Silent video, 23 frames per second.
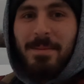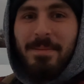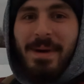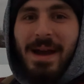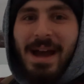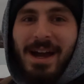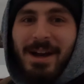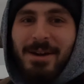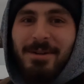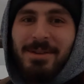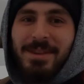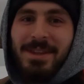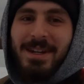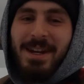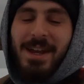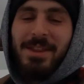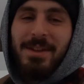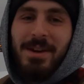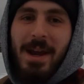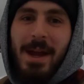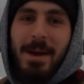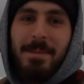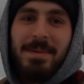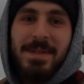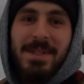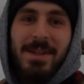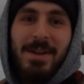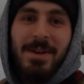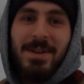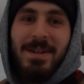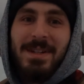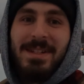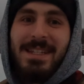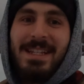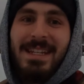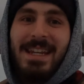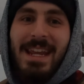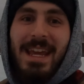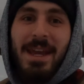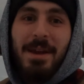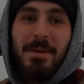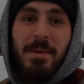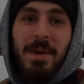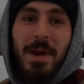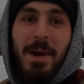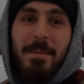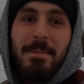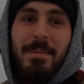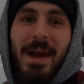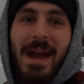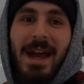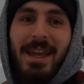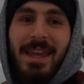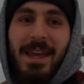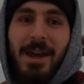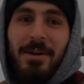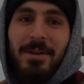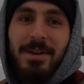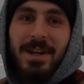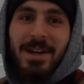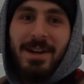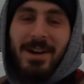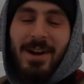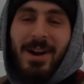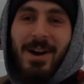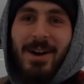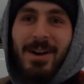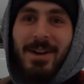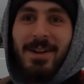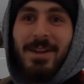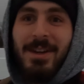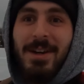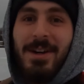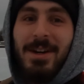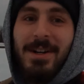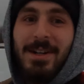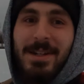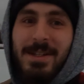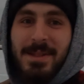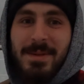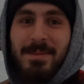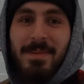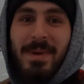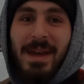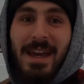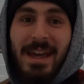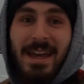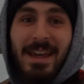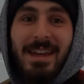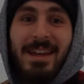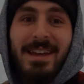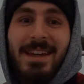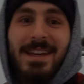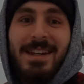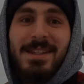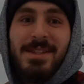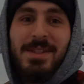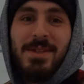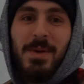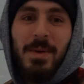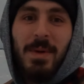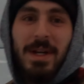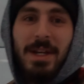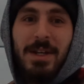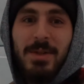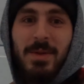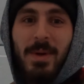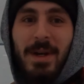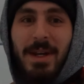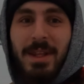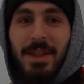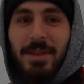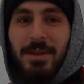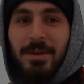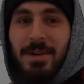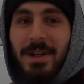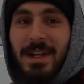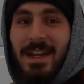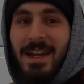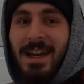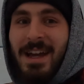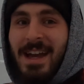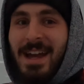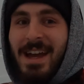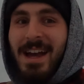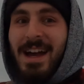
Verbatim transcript: back with another episode, and today we are back out here on Cook's Bay. It is 2023.